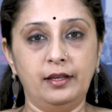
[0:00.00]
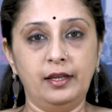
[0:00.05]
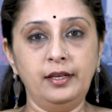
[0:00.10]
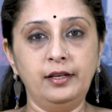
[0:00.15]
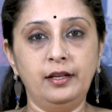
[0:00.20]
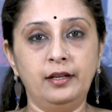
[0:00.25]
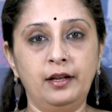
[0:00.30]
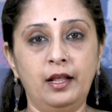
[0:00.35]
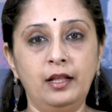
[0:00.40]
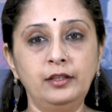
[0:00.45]

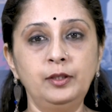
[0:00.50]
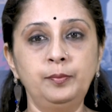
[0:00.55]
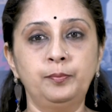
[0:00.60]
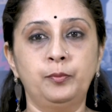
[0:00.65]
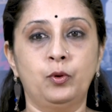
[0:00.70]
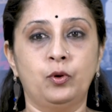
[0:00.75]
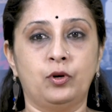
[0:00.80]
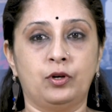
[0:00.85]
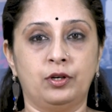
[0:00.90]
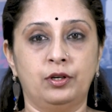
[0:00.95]
In another
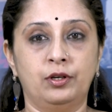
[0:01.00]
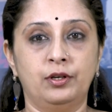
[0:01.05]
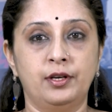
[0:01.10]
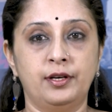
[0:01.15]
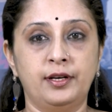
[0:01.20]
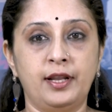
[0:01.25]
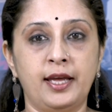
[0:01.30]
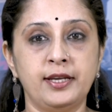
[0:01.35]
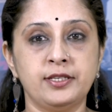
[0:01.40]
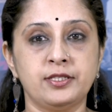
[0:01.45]
book
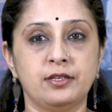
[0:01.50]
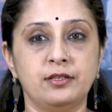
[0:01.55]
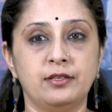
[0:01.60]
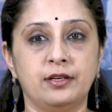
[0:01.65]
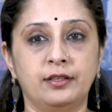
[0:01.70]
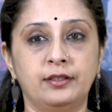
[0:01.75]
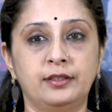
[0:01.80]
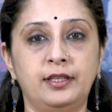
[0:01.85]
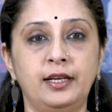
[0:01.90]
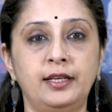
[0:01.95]

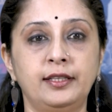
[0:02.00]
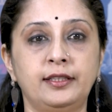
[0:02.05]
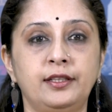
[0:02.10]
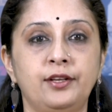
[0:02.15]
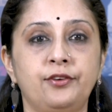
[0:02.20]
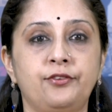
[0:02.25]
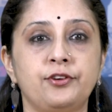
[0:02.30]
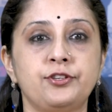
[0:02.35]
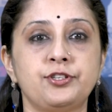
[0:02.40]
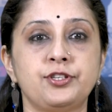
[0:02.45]
titled Dalit
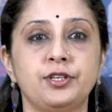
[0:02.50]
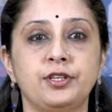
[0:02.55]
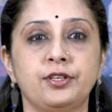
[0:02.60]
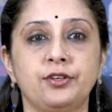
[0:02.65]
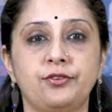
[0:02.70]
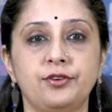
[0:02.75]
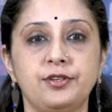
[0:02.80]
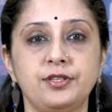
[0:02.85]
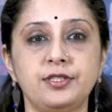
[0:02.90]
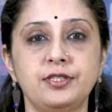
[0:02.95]
Literature
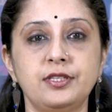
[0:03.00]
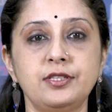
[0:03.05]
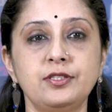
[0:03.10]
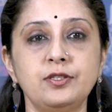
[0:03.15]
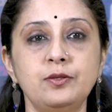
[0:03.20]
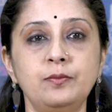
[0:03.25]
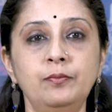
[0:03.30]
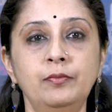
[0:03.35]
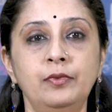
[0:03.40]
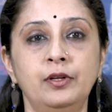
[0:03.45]
and
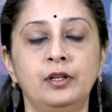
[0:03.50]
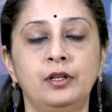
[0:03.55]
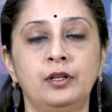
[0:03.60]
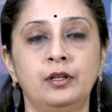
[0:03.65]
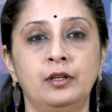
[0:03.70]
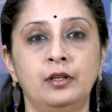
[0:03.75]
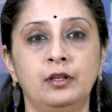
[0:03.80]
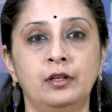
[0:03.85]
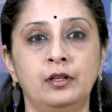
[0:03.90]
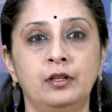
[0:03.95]
Criticism,
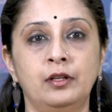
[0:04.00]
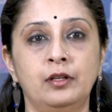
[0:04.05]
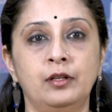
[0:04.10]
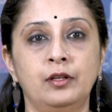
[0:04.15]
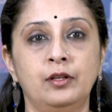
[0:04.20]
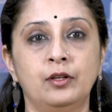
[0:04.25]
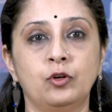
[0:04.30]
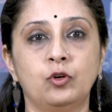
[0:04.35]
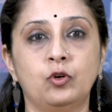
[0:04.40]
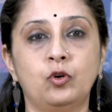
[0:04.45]

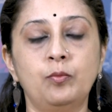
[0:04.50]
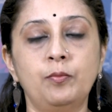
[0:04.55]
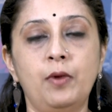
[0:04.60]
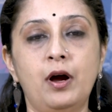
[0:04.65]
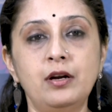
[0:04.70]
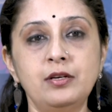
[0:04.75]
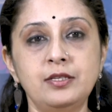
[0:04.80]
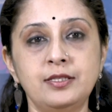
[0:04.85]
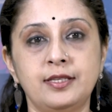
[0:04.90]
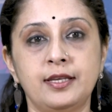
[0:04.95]

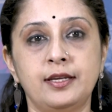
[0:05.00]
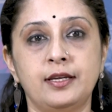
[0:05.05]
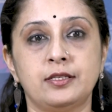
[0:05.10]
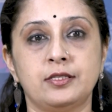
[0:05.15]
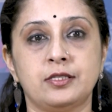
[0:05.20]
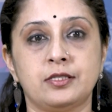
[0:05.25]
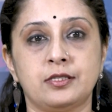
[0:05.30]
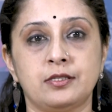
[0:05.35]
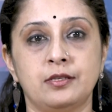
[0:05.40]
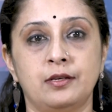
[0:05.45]
Kumar
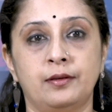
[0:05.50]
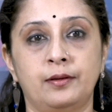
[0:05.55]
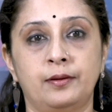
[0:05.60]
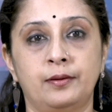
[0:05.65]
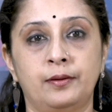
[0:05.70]
says,